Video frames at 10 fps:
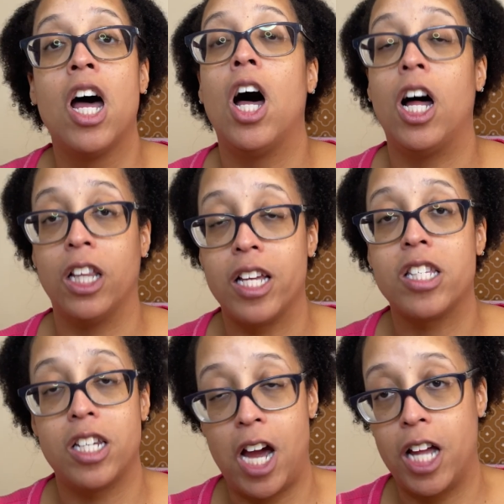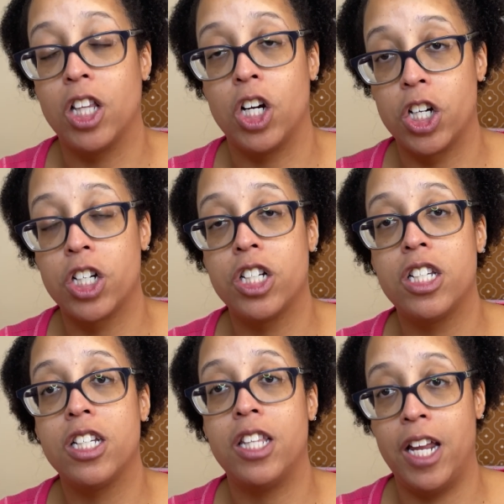A lesson I learned
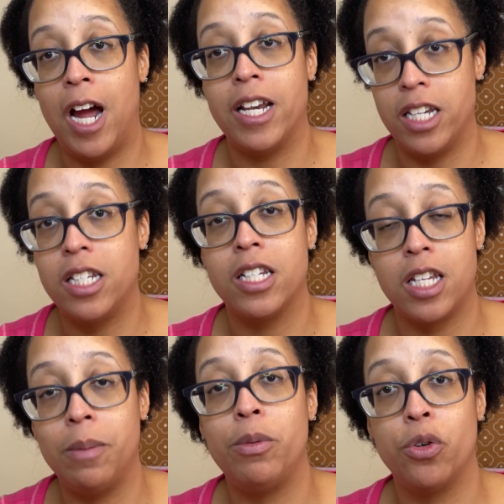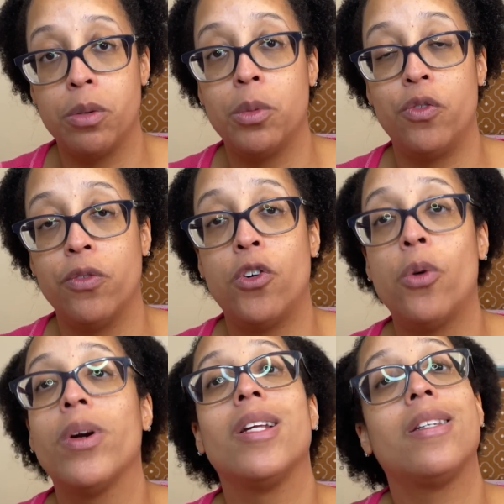that I need to keep doing moving
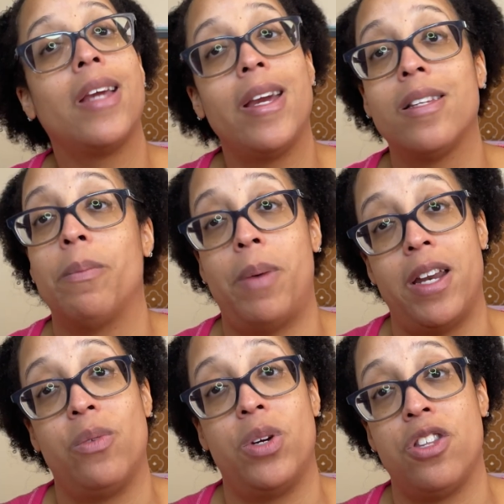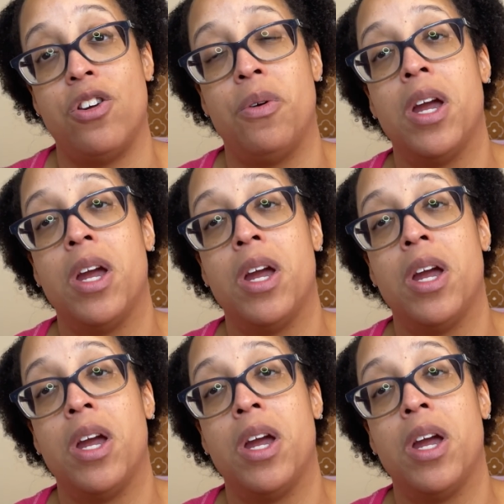forward: take somebody with you,